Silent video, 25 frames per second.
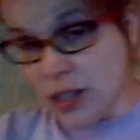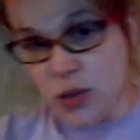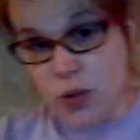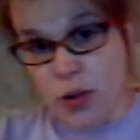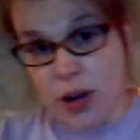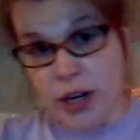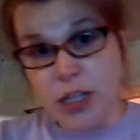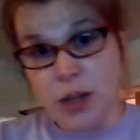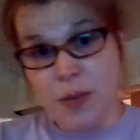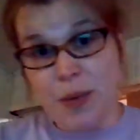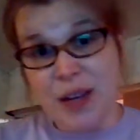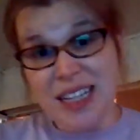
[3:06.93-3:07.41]

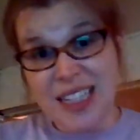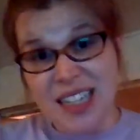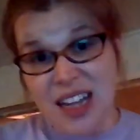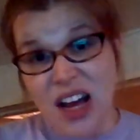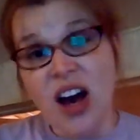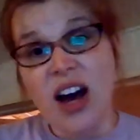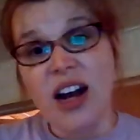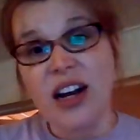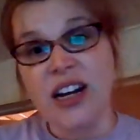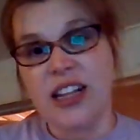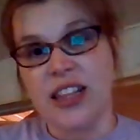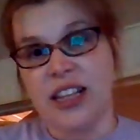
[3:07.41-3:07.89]
going to be
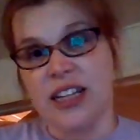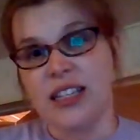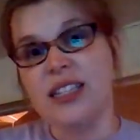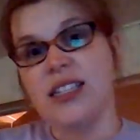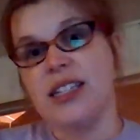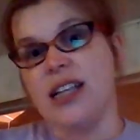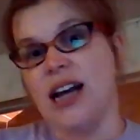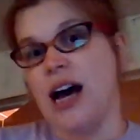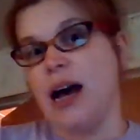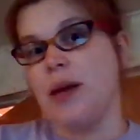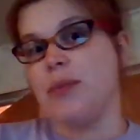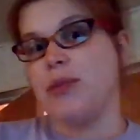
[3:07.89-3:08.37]
tongued this
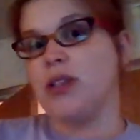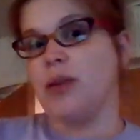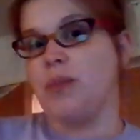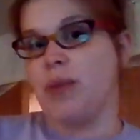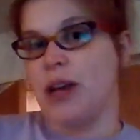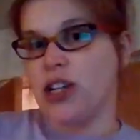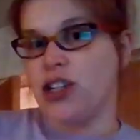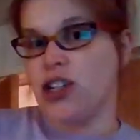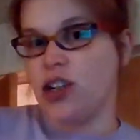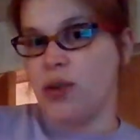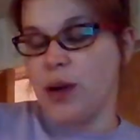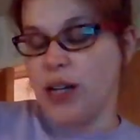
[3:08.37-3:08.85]
time, so
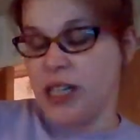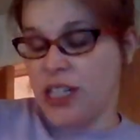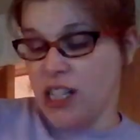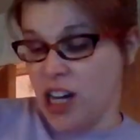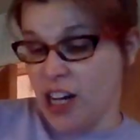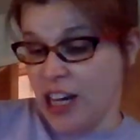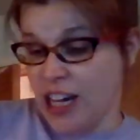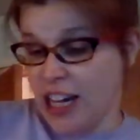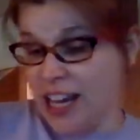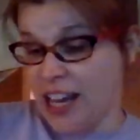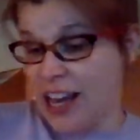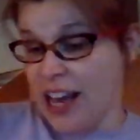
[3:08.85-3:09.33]
make sure we're
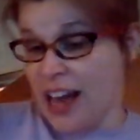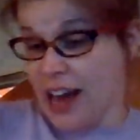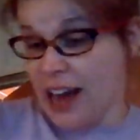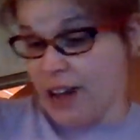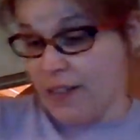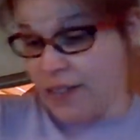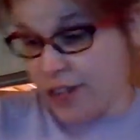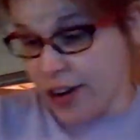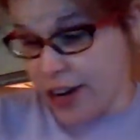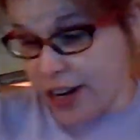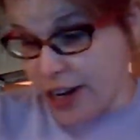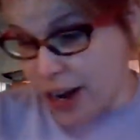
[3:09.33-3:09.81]
tonguing
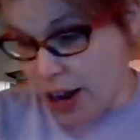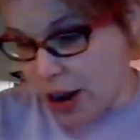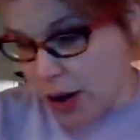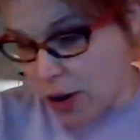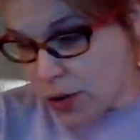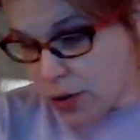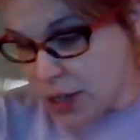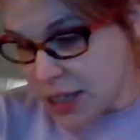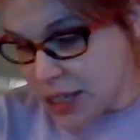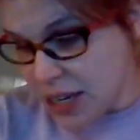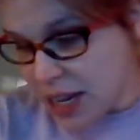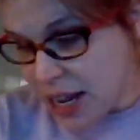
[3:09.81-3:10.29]
every
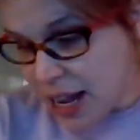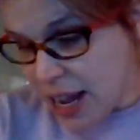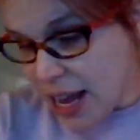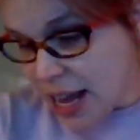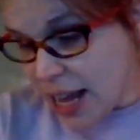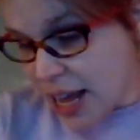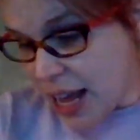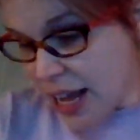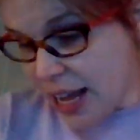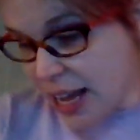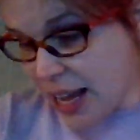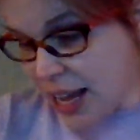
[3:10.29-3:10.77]
note.
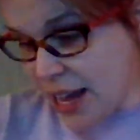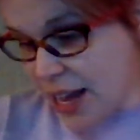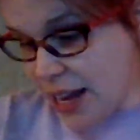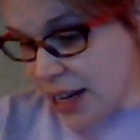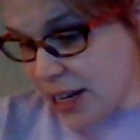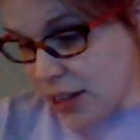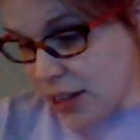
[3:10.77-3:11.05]
And